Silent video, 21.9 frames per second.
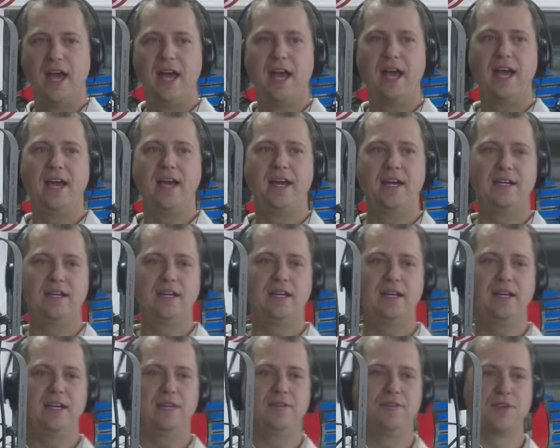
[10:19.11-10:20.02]
And
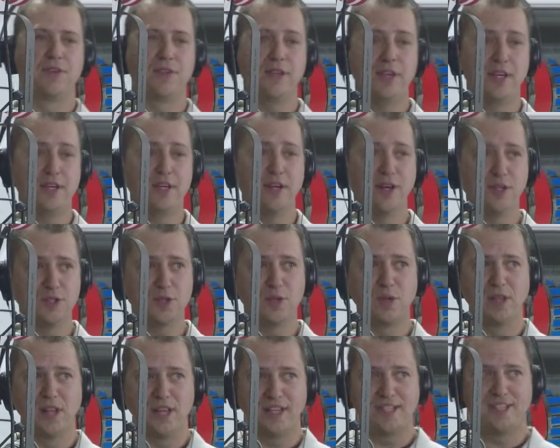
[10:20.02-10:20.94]
for the adults,
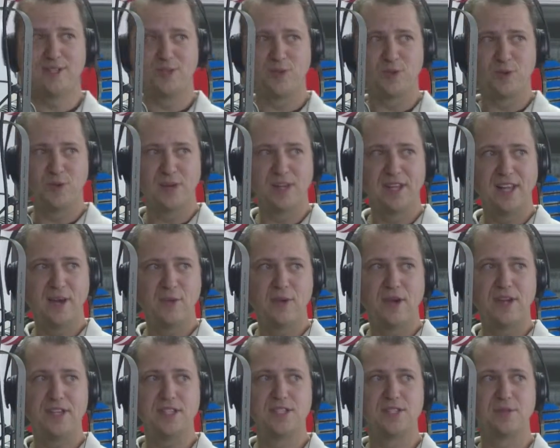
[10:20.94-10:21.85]
we like to do the relay
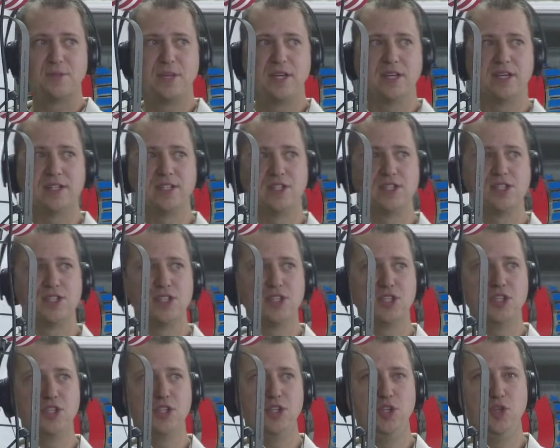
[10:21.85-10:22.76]
races because
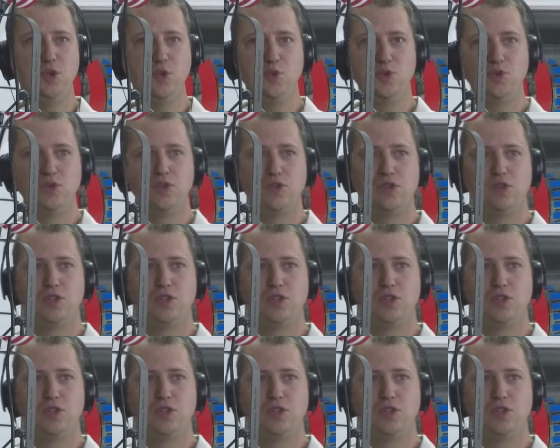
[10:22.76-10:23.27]
you'd